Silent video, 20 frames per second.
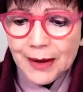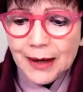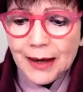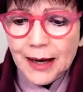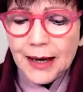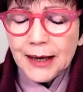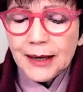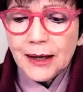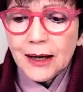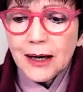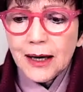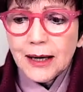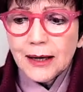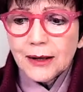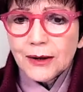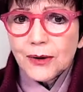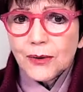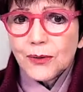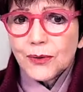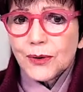And I
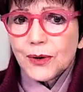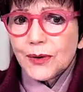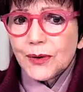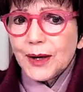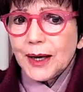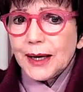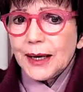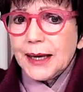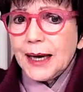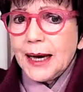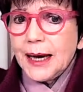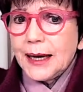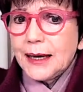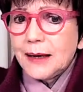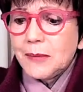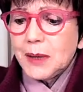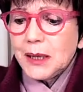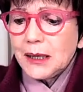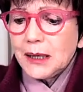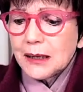thought that they
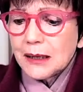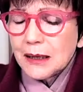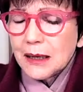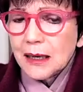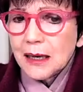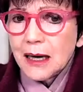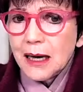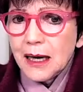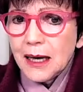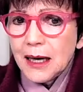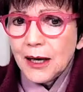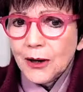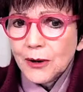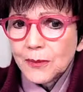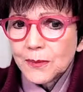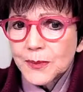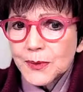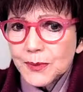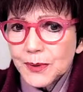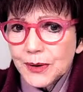came in and
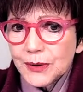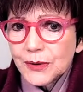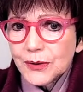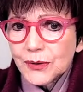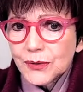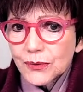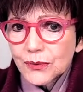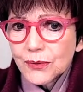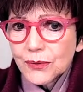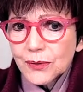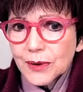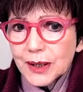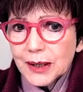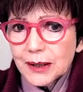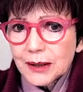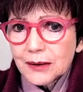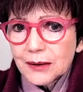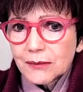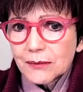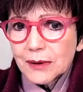helped with the drawing,
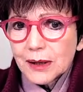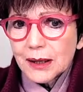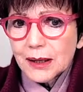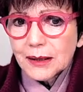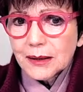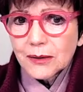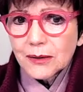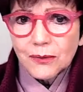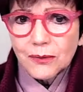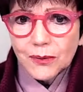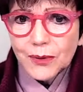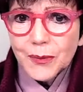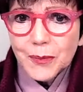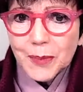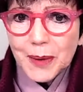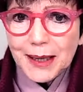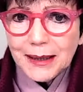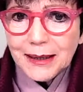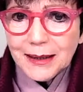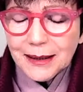right, or the
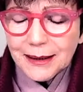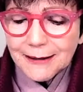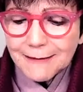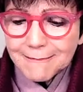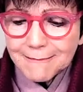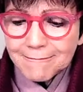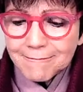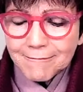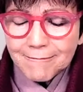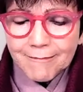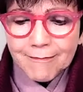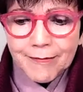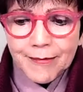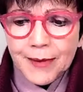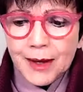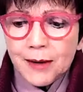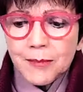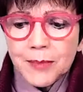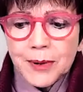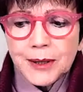painting.
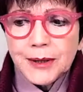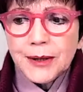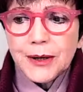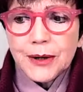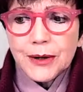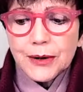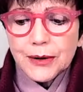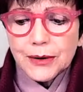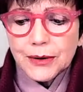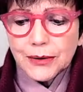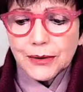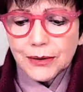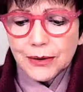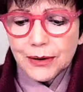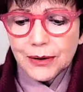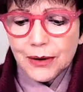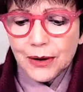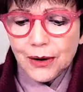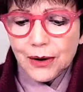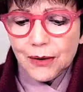But no,
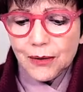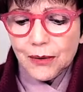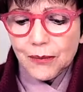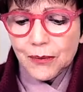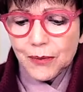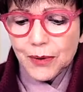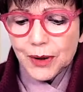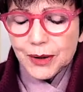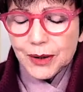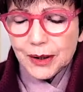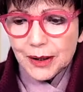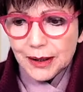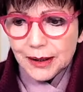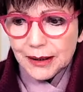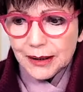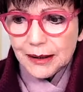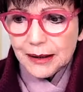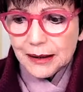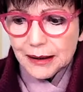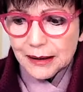what
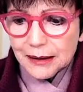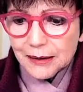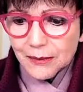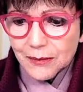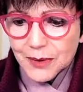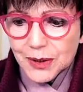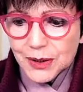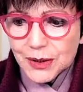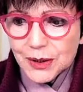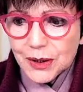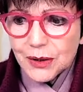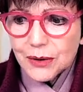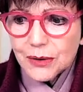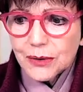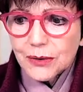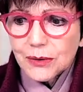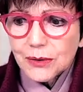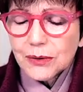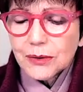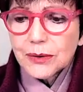I uh, was
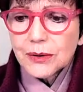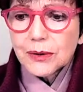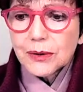told